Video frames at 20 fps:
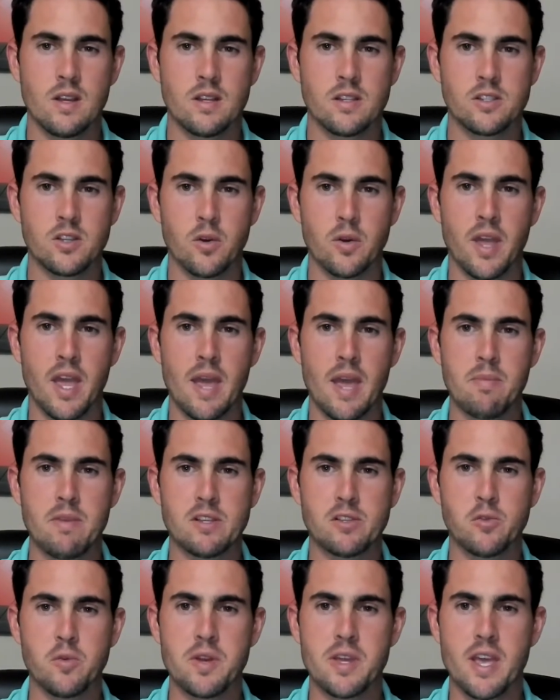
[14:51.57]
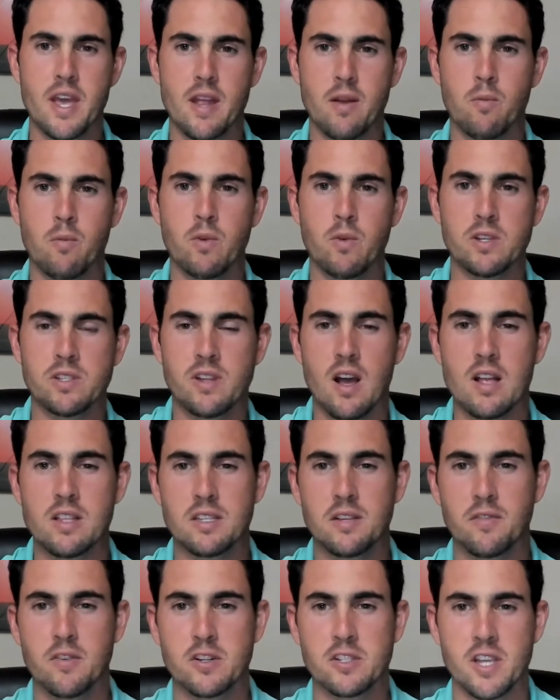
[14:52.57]
So game this weekend,
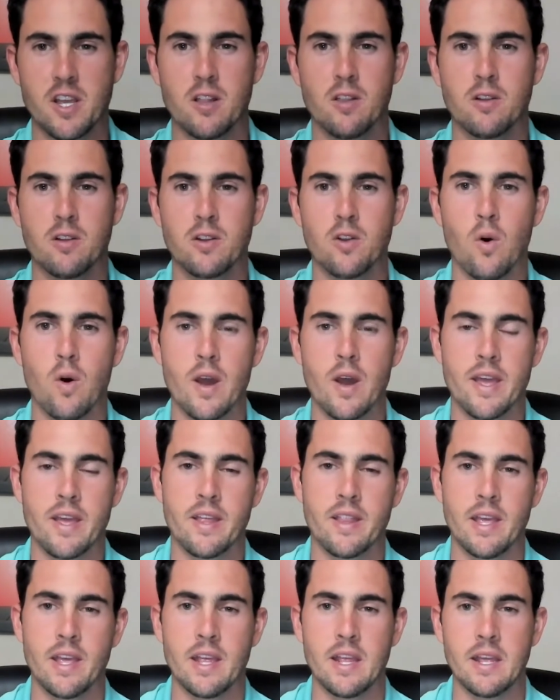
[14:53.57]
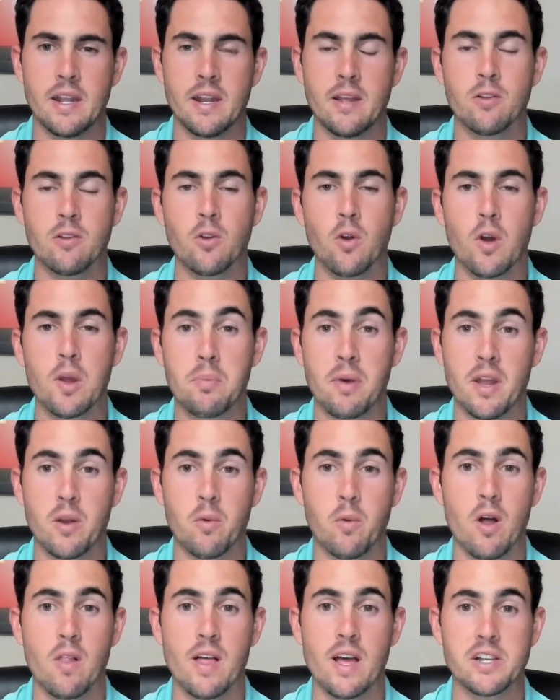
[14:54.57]
Wisconsin versus Illinois, and Illinois played
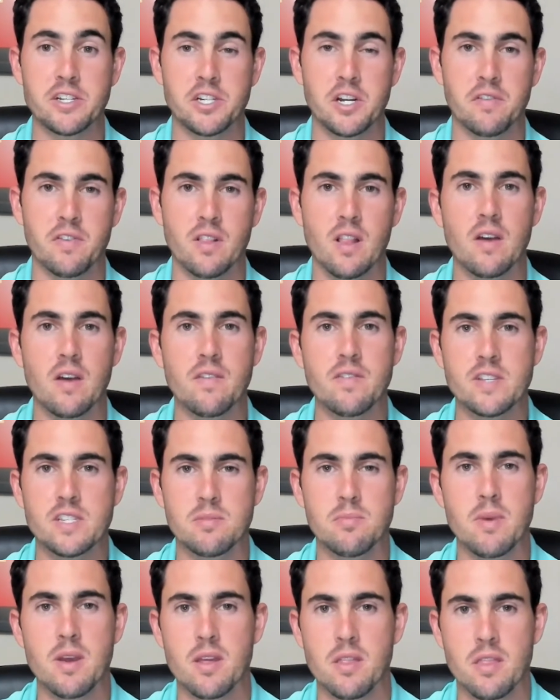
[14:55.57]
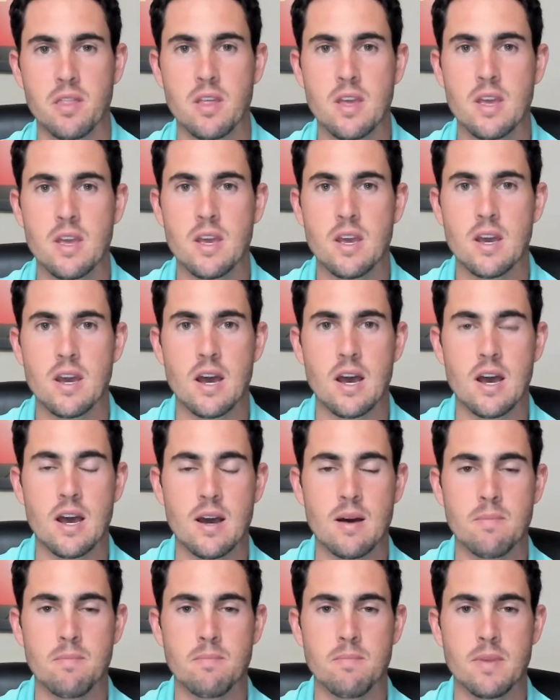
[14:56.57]
well last year for Lovie Smith.
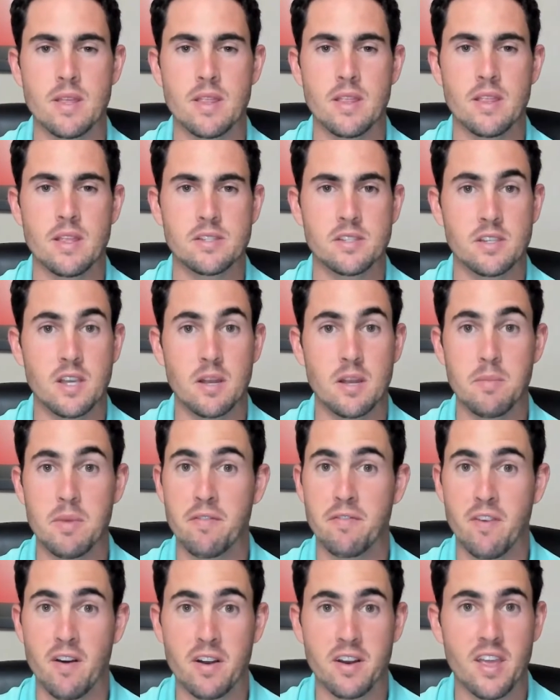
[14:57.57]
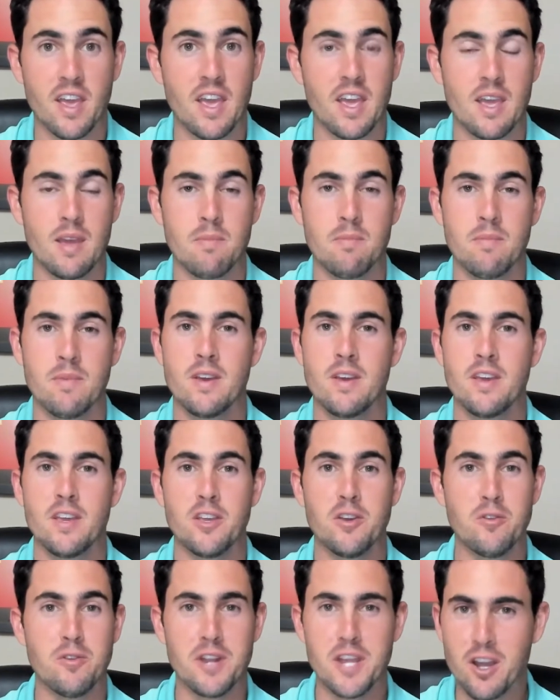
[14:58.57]
This is going to be a fun game,
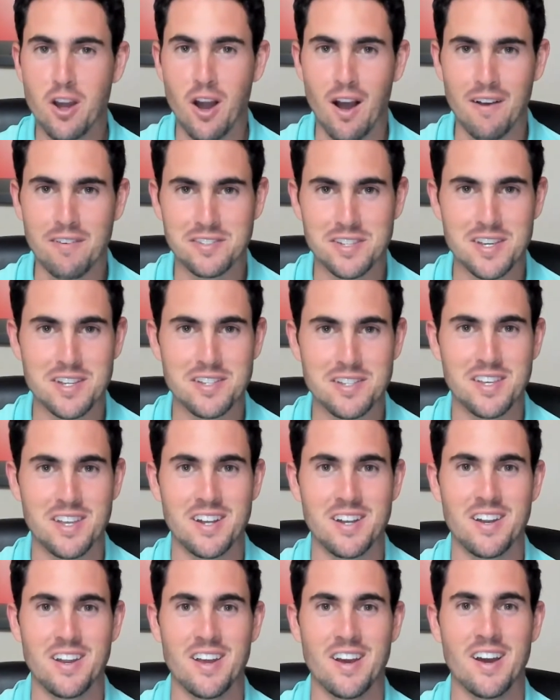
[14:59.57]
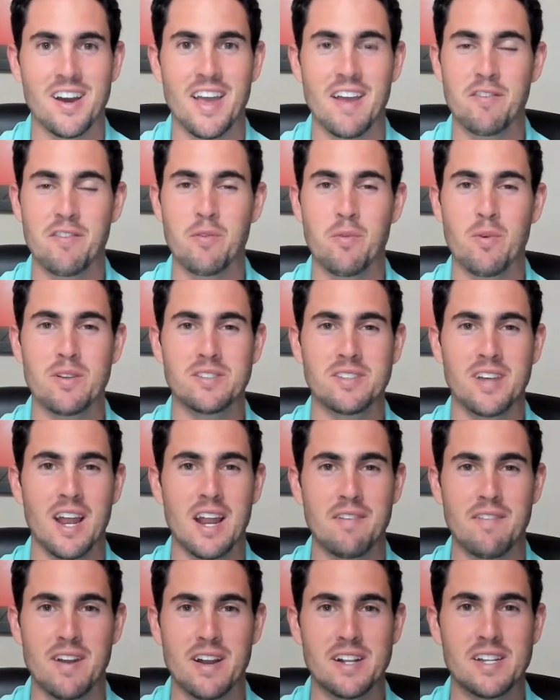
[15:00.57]
unique offseason. Everyone's kind
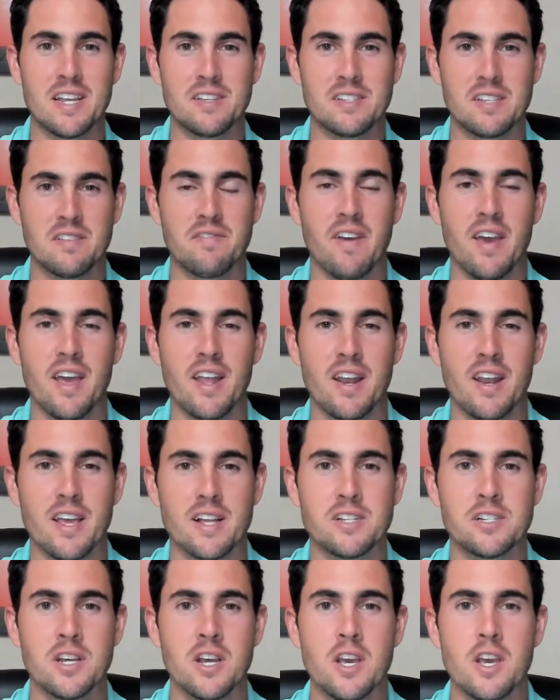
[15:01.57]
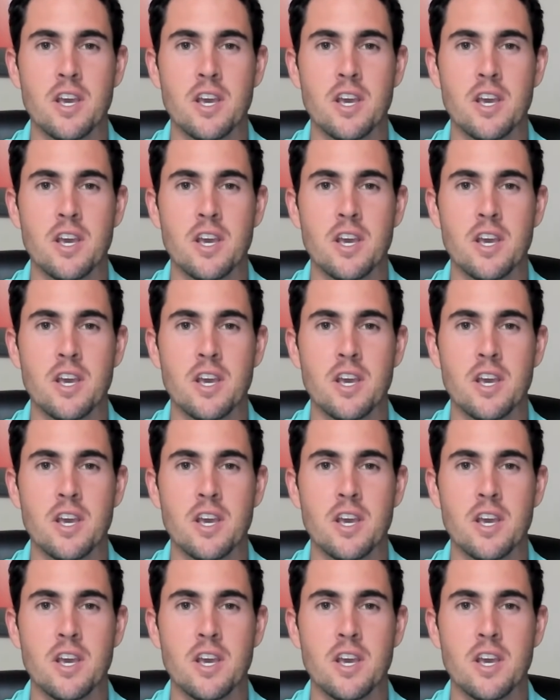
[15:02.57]
of at a disadvantage.